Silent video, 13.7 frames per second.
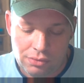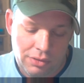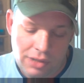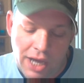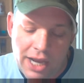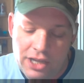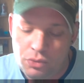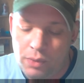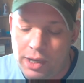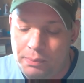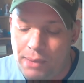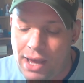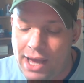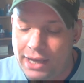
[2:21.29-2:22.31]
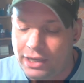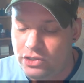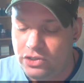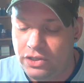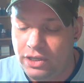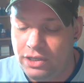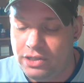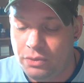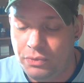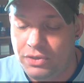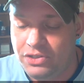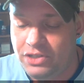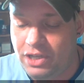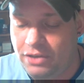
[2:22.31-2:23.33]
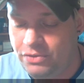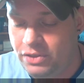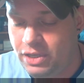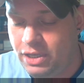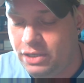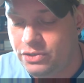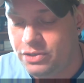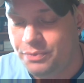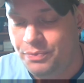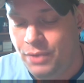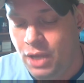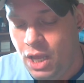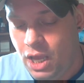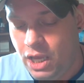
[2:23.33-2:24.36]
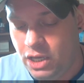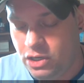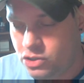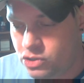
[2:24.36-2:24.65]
nice way to package things and receive things. It